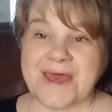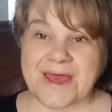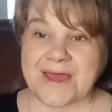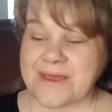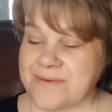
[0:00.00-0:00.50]

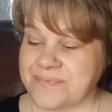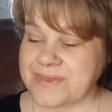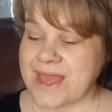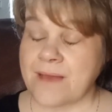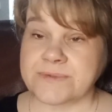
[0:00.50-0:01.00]

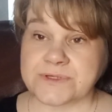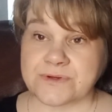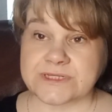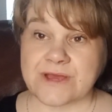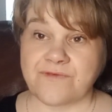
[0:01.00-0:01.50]
Amber's got
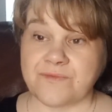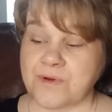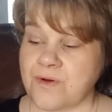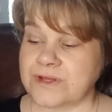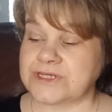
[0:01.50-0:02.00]
a day off from
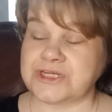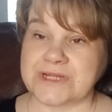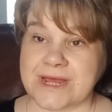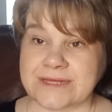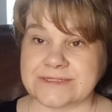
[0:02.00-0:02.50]
college
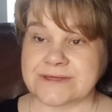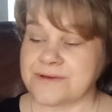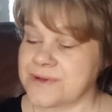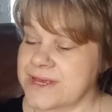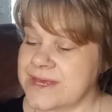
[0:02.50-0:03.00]
today, so